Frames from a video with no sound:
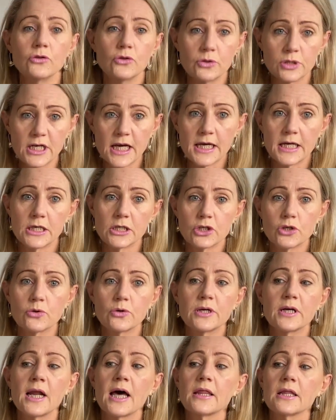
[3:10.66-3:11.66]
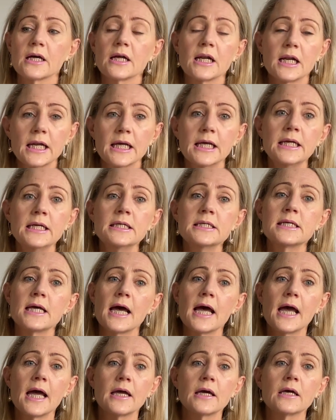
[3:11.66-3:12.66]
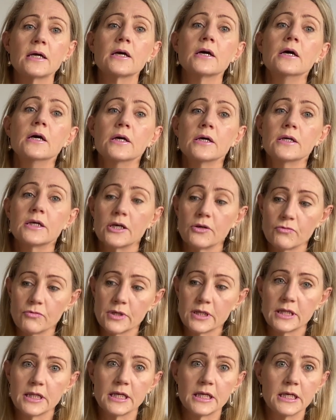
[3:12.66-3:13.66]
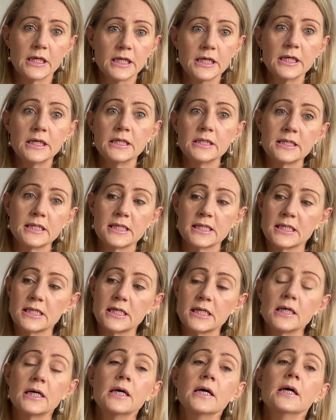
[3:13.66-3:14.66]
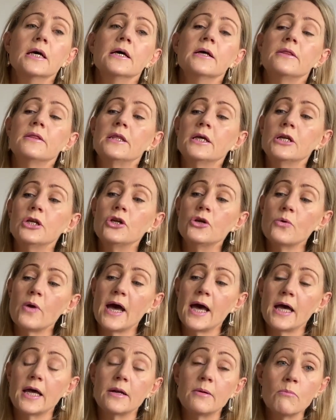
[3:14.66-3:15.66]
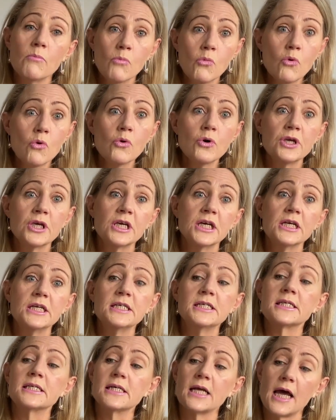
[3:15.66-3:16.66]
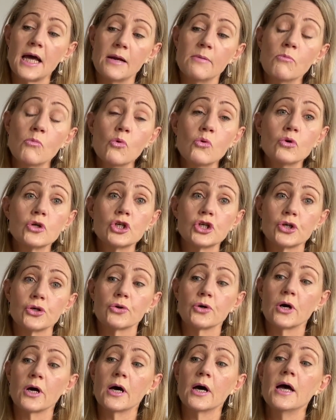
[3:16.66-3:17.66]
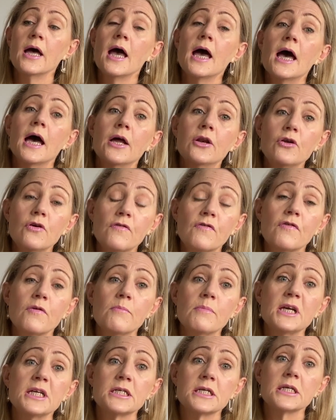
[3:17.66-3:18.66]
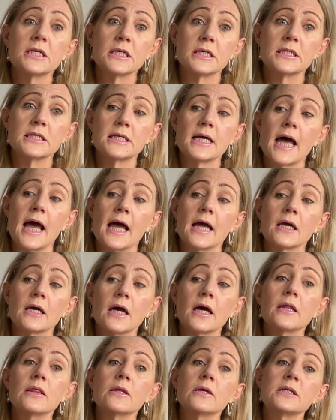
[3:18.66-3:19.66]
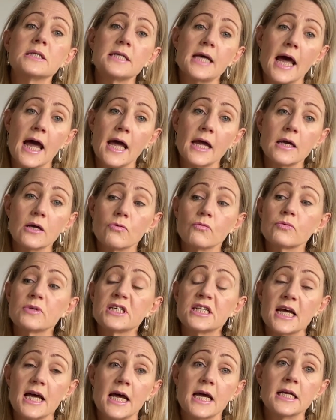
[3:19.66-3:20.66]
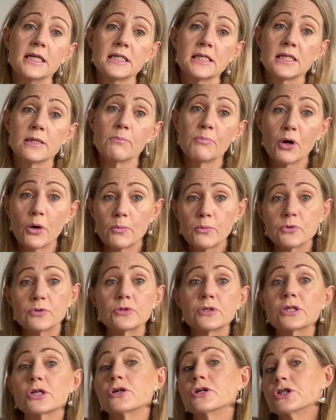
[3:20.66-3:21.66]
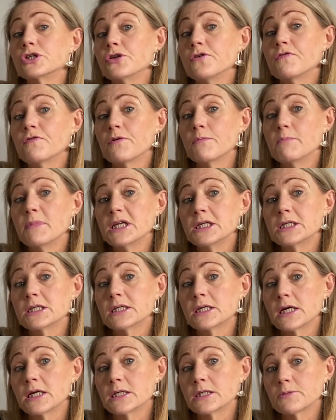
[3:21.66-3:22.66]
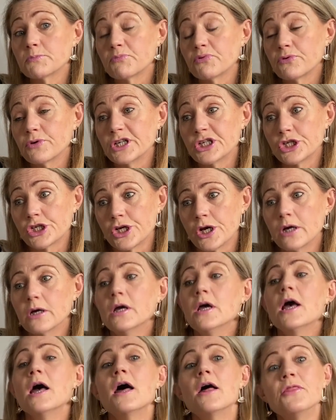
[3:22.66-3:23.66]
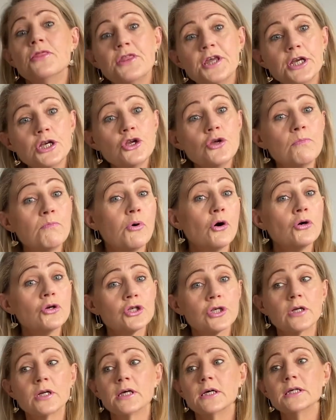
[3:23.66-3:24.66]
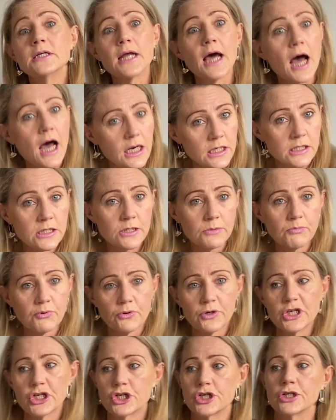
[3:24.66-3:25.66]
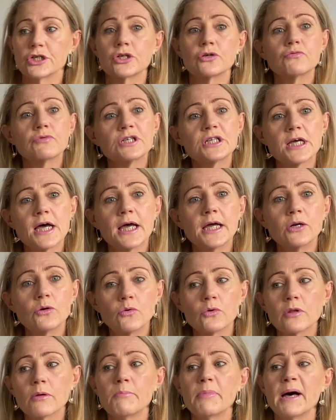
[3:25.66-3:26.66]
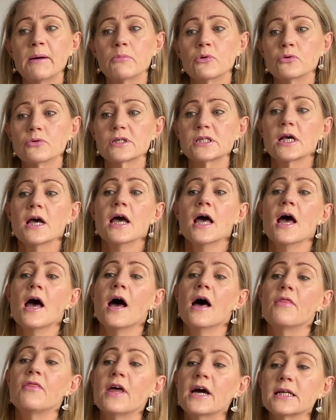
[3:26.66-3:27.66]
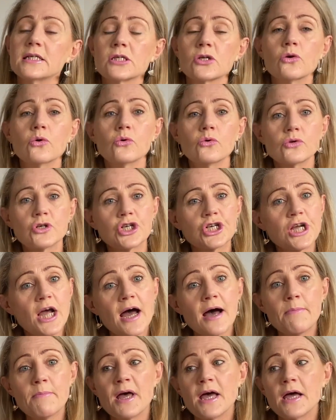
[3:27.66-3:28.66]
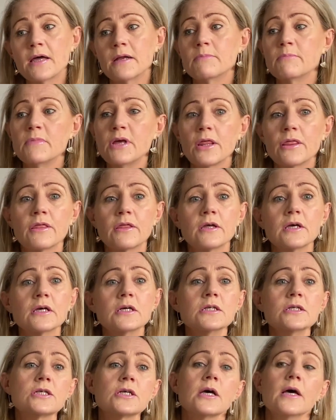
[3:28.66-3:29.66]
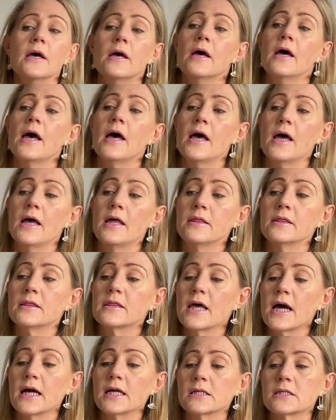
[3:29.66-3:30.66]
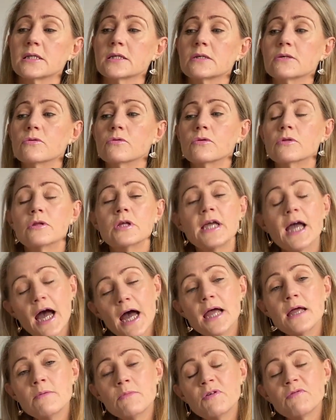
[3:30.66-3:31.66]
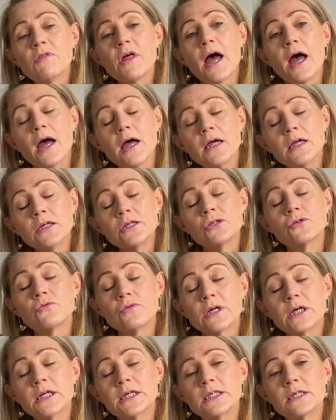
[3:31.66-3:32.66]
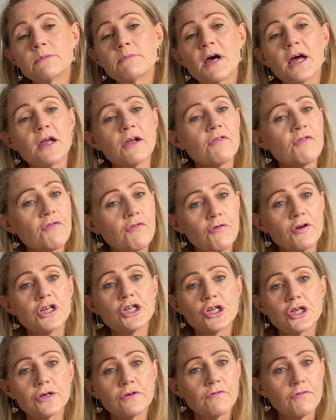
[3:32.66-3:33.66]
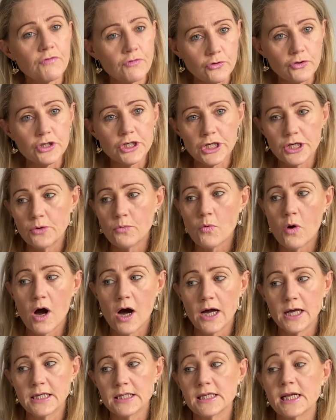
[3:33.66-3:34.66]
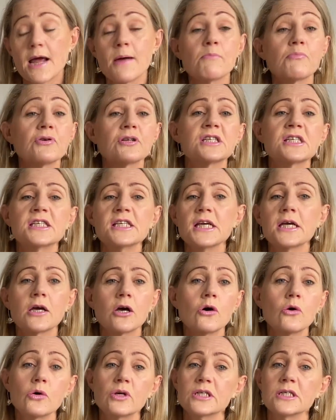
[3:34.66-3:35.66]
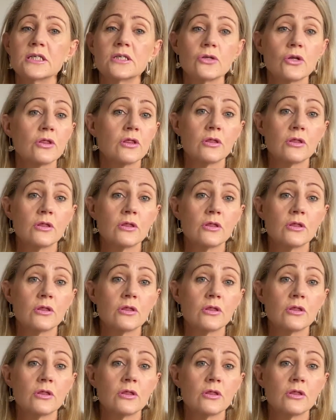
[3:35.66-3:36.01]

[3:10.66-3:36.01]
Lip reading: take it to another clean tank, get rid of the yeast, then you add more yeast and more sugar, and you ferment it in a tank, and the tank retains the bubbles because you ferment it under pressure, and then you bottle it under pressure to retain all the bubbles, and that's called Charmat method. And that's the aim of that, is really to make fresh and fruity wines, and Prosecco is